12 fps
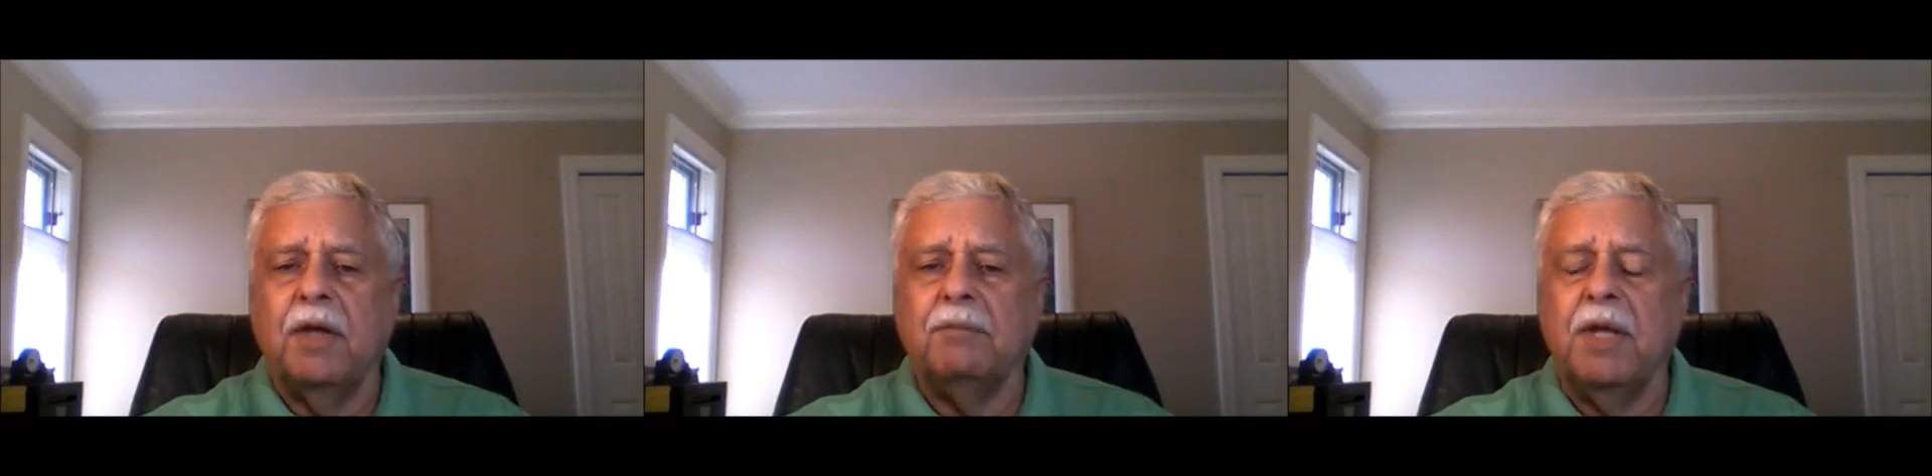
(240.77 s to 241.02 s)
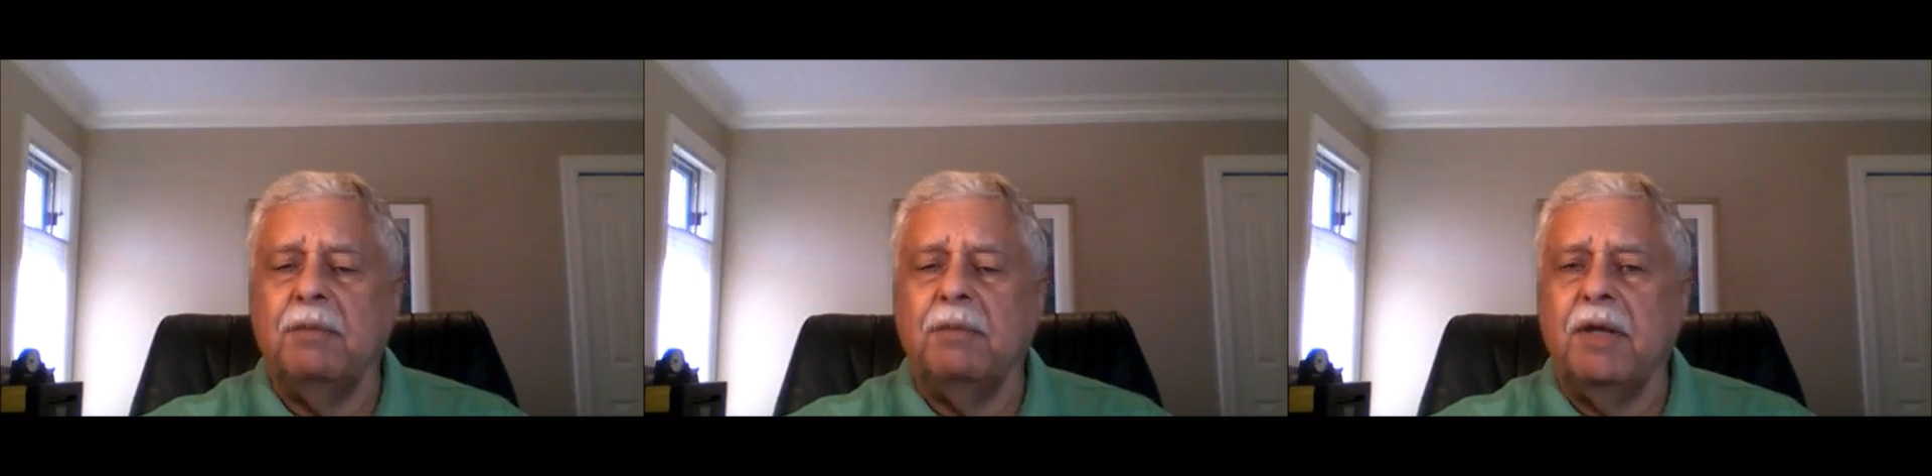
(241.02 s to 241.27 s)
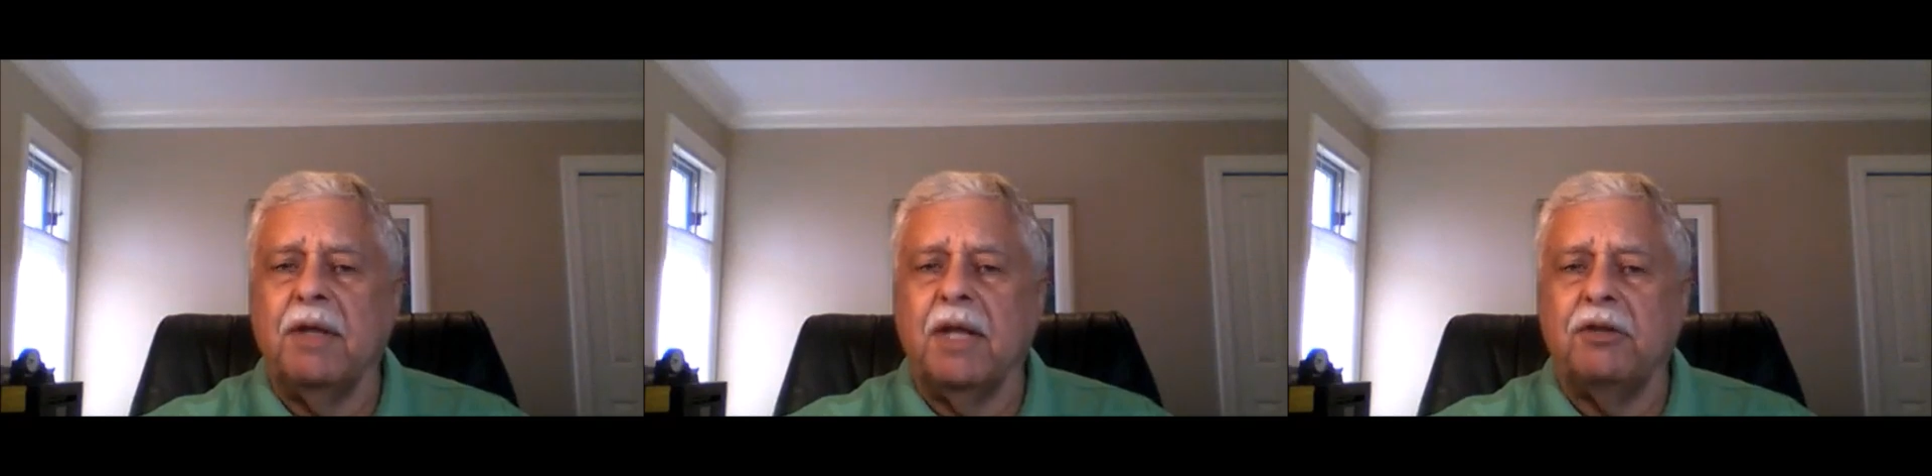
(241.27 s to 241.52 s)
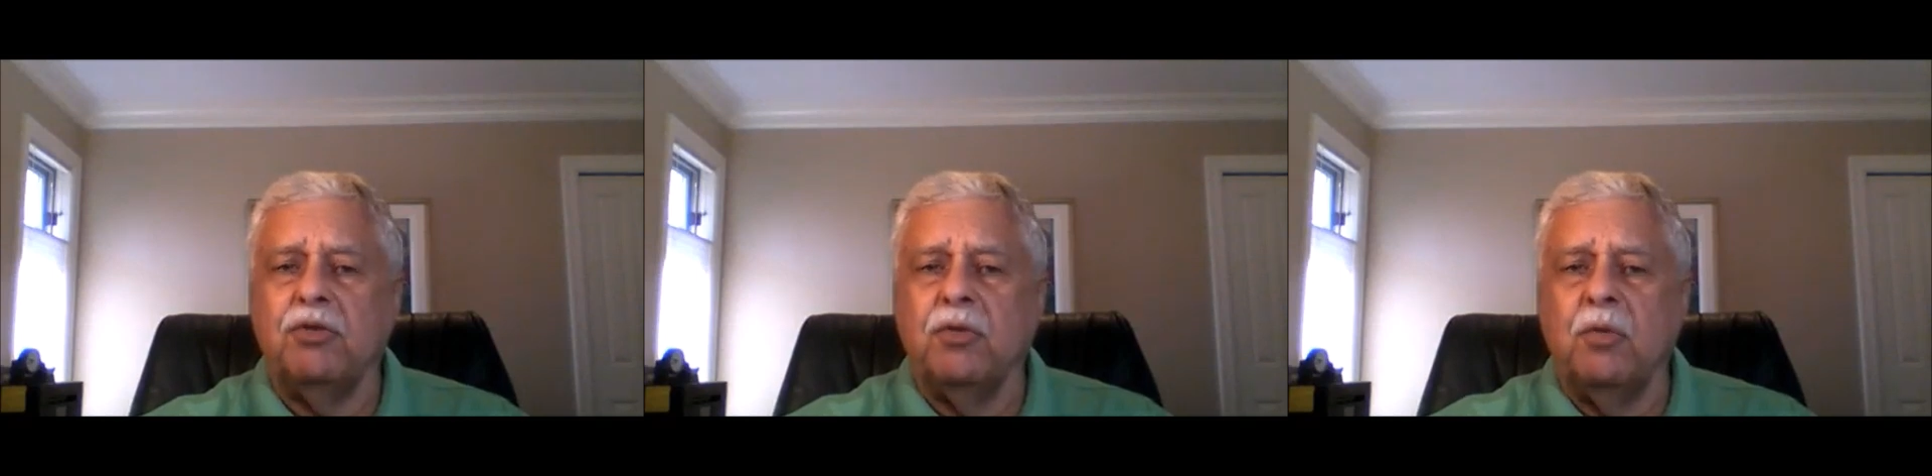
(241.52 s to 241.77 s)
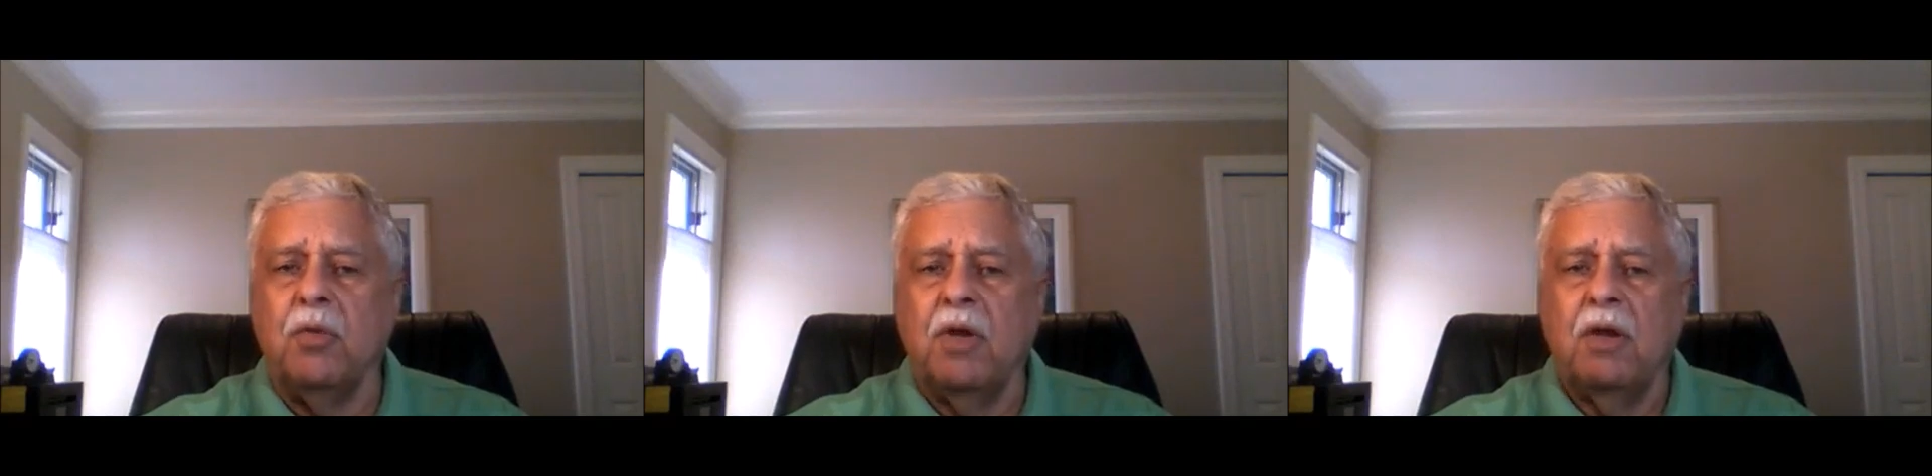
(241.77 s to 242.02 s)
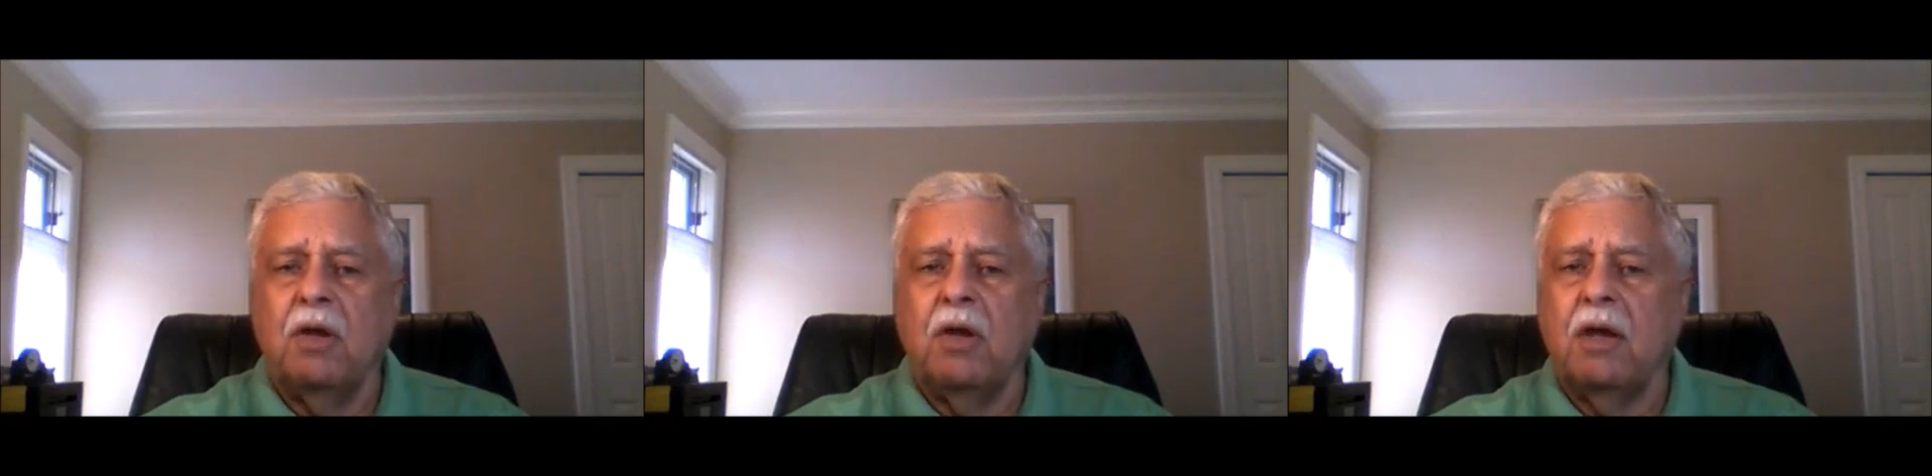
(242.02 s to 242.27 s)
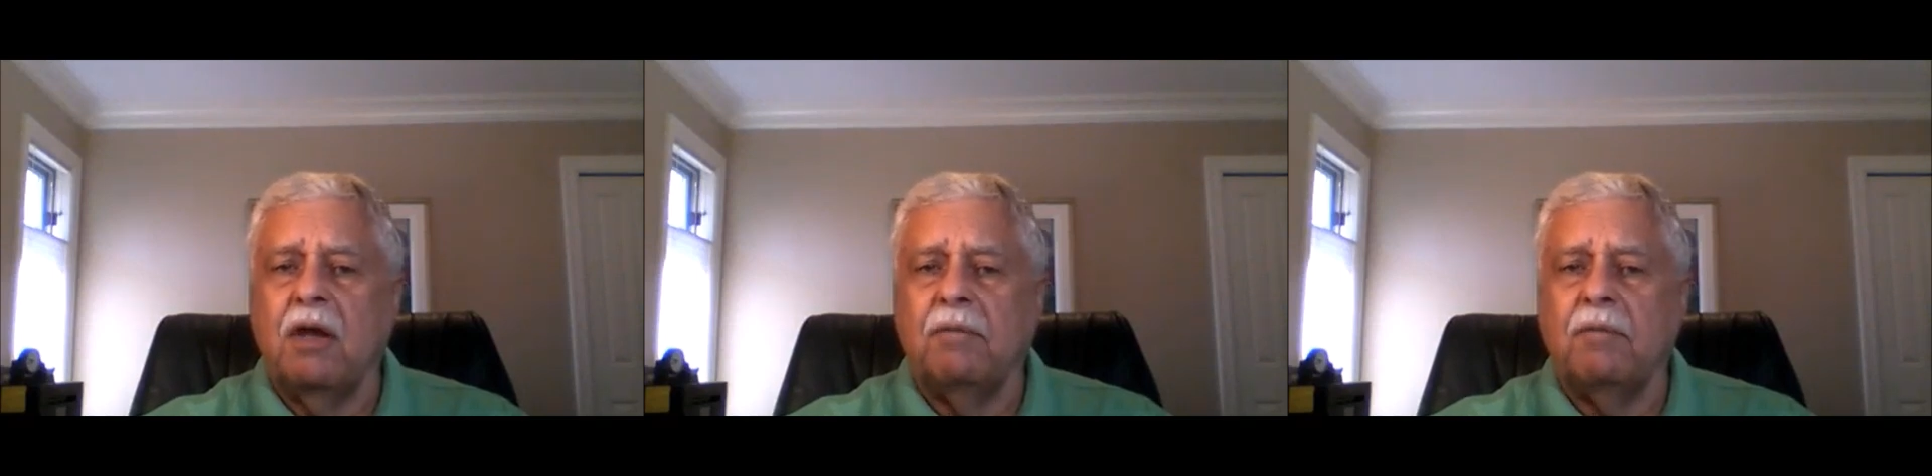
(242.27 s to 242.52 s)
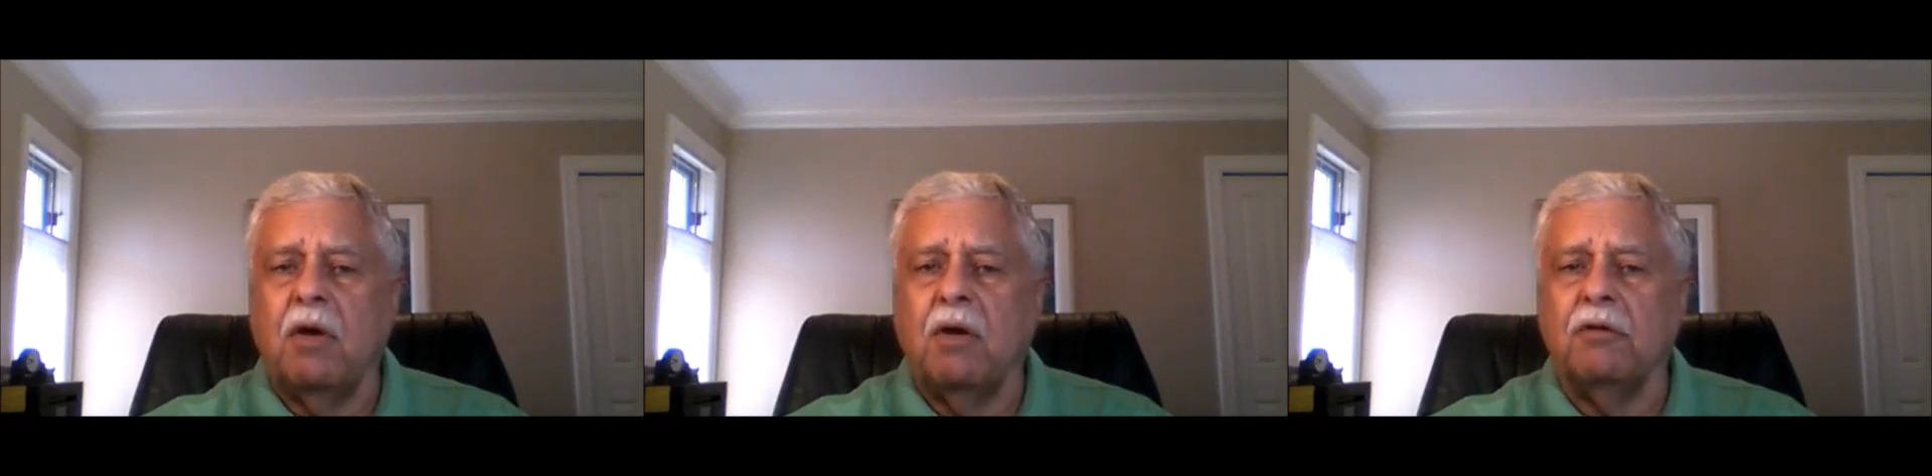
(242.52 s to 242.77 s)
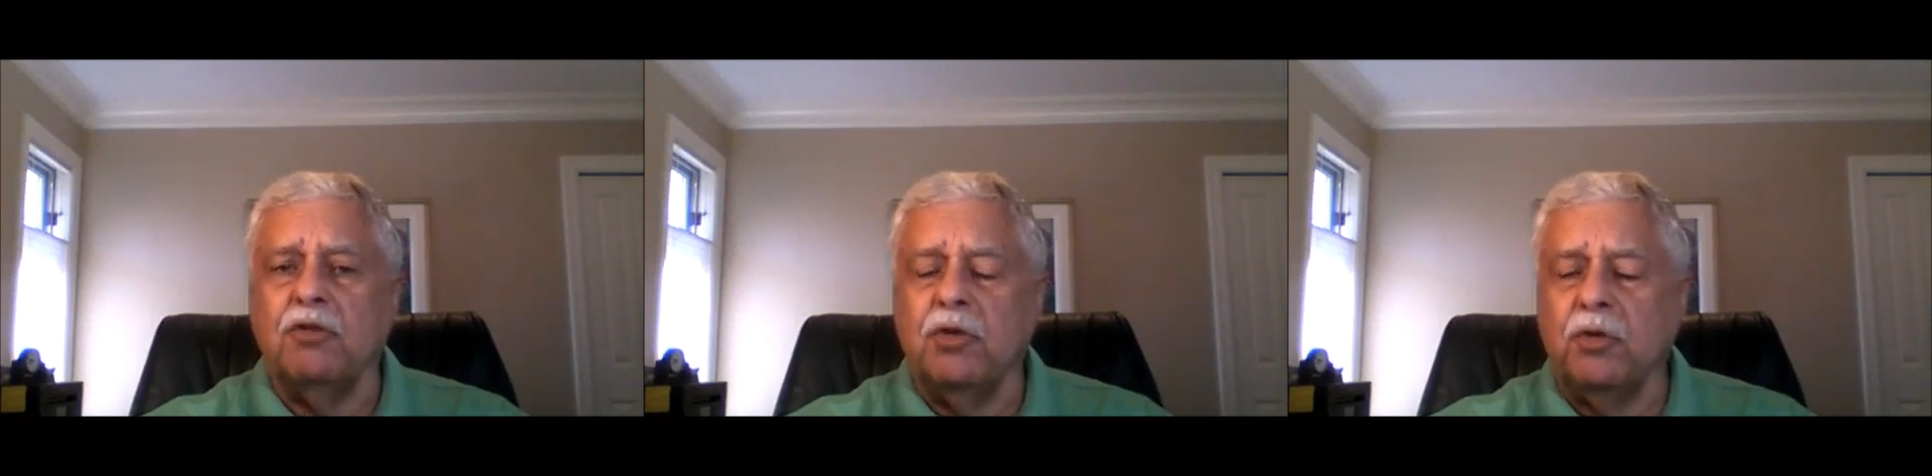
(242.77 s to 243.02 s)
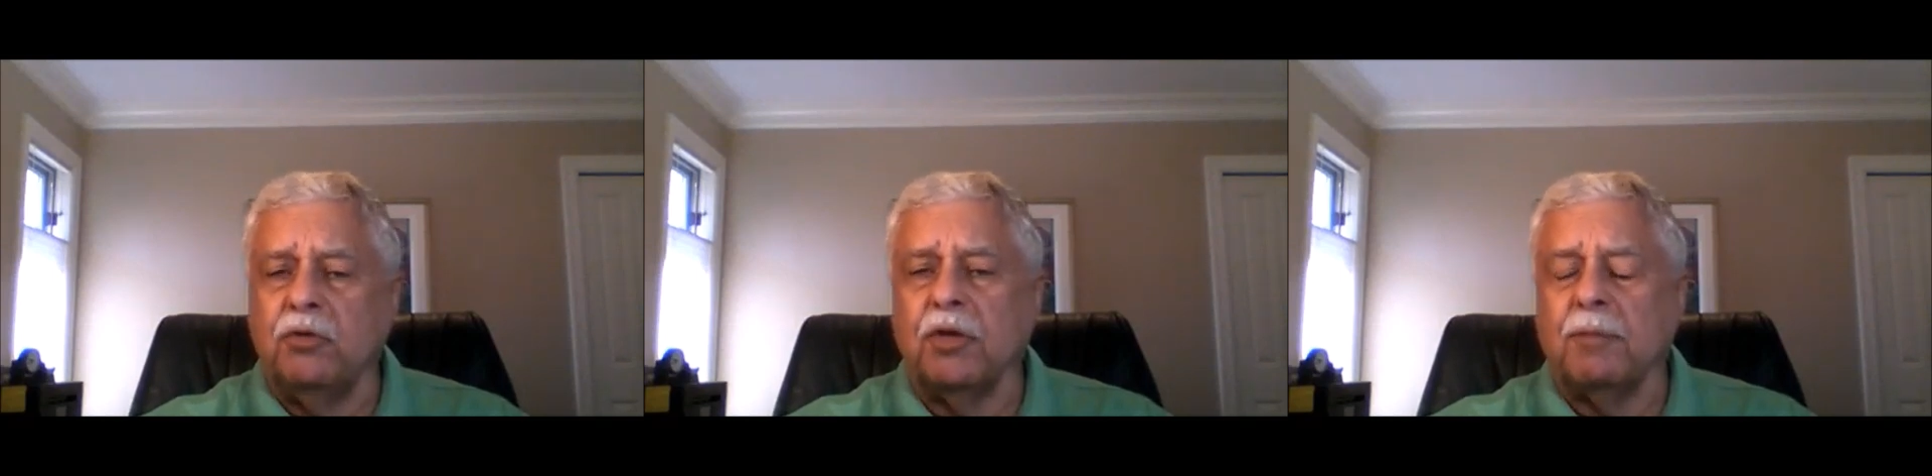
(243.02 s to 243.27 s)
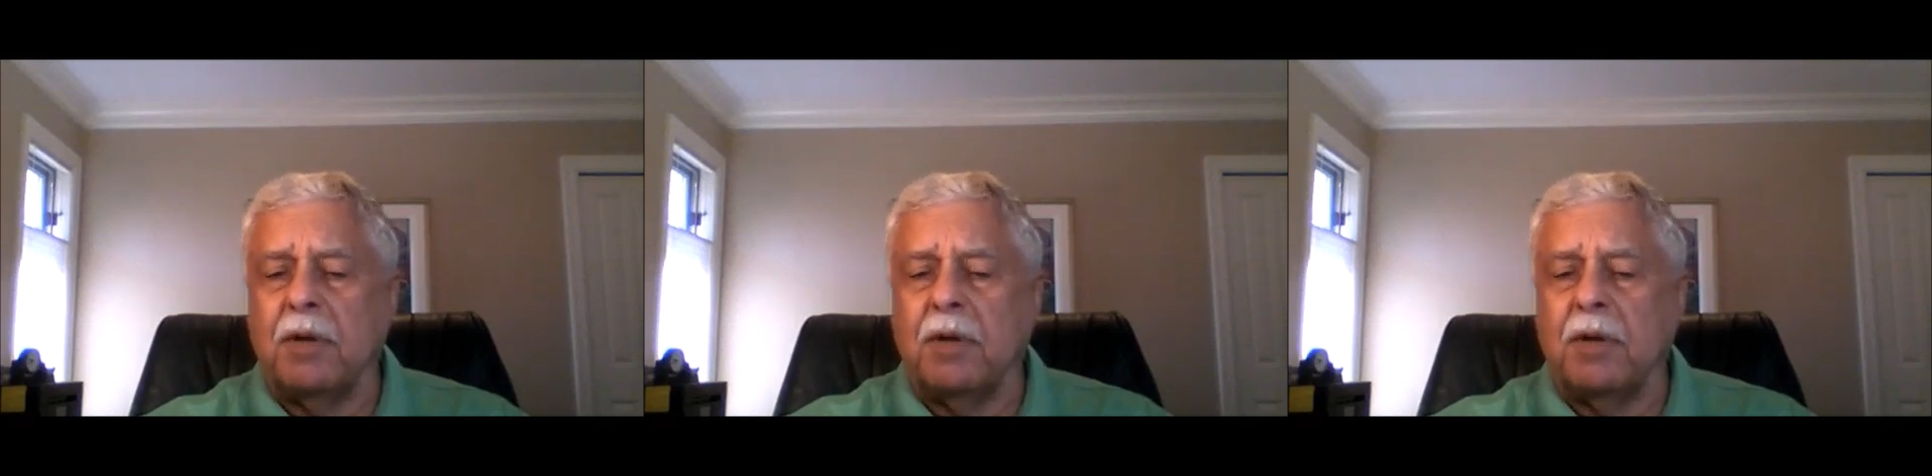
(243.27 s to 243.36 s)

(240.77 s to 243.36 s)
may be that you are new to the